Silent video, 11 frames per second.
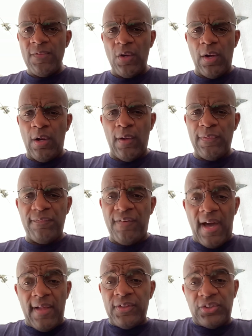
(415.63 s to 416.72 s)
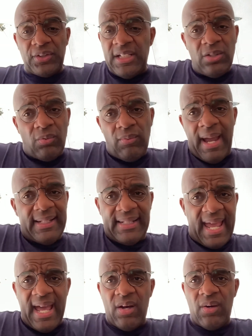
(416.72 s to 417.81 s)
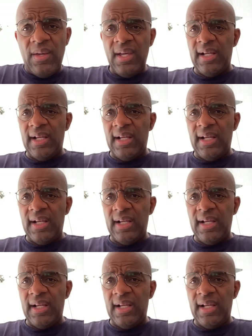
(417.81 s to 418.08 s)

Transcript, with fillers: or, or, their fathers are ill right now.